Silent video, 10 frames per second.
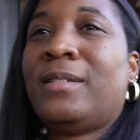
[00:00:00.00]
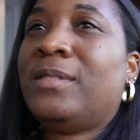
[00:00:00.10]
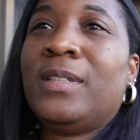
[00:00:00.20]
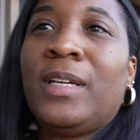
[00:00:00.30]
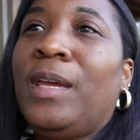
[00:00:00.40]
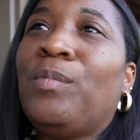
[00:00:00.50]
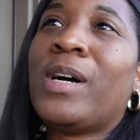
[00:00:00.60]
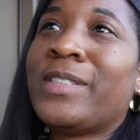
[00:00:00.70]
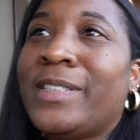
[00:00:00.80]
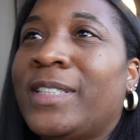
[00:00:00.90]
I keep
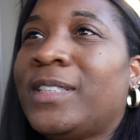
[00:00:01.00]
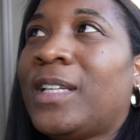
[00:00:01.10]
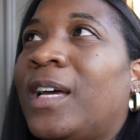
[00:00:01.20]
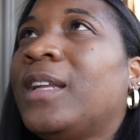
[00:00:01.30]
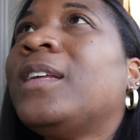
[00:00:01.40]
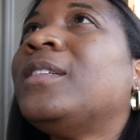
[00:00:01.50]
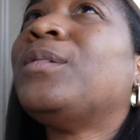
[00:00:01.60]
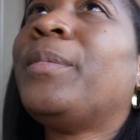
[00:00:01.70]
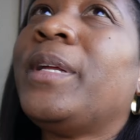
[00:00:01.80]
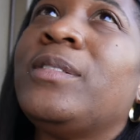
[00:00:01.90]
washing dishes like that? That
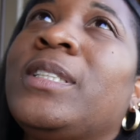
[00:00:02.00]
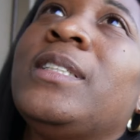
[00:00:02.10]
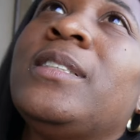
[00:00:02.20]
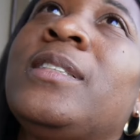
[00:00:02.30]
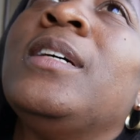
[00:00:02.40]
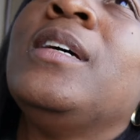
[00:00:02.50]
don't make no sense.